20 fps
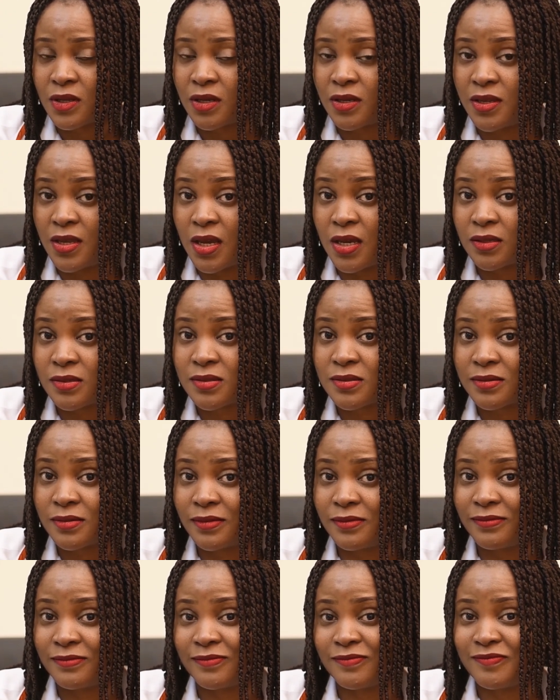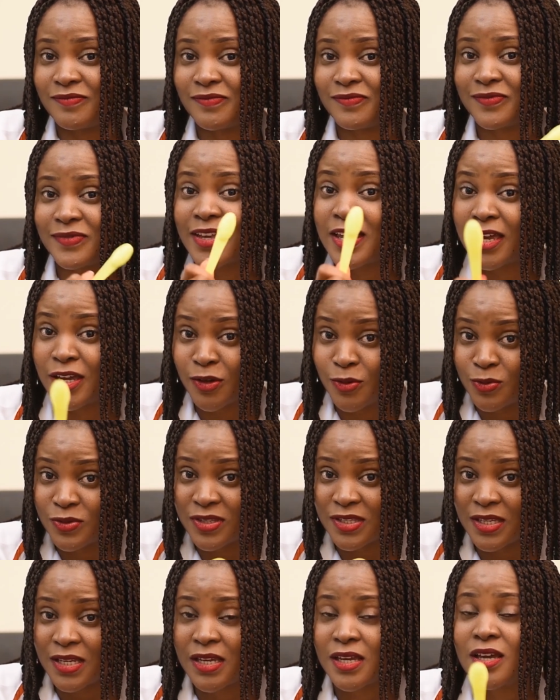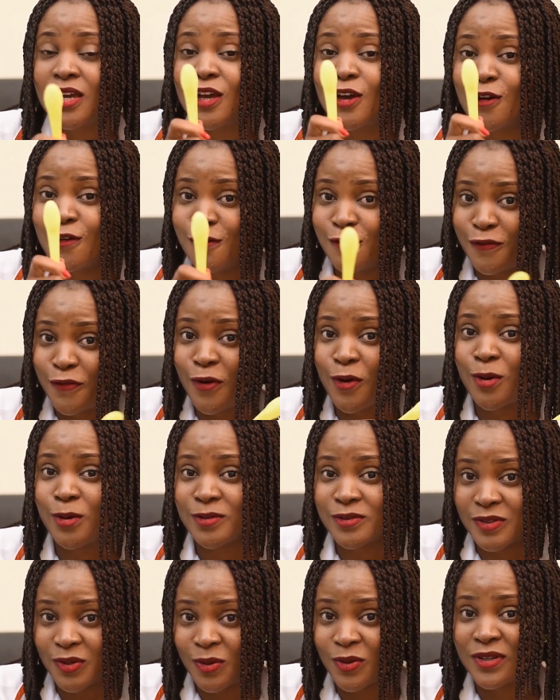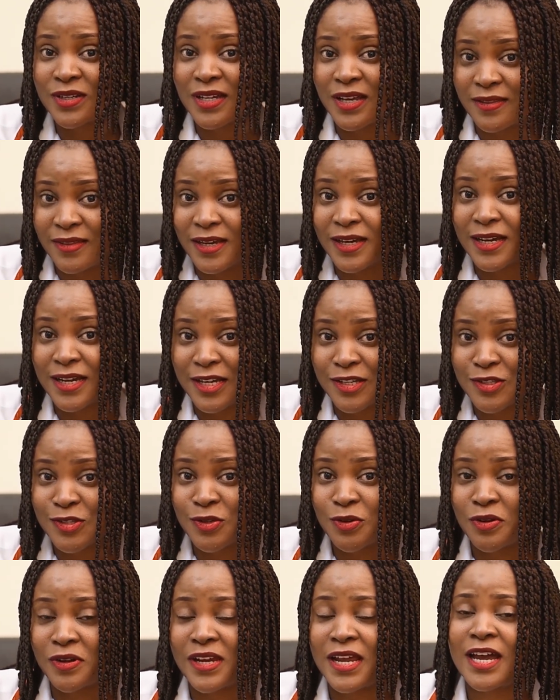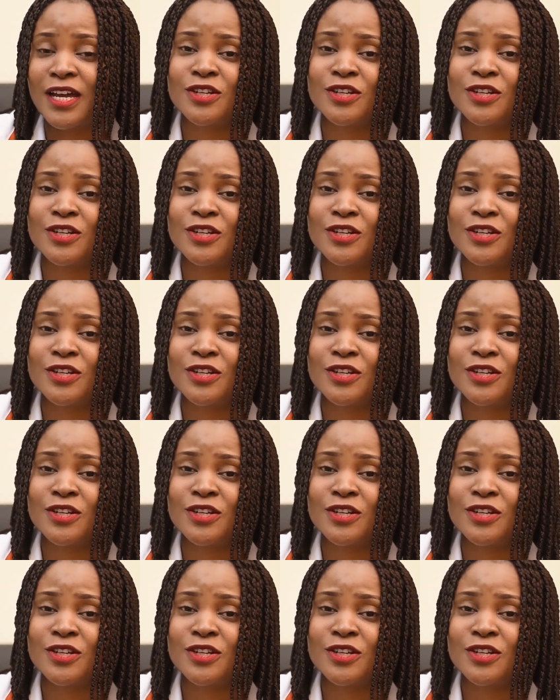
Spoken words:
Yes, Egusi falls under that category.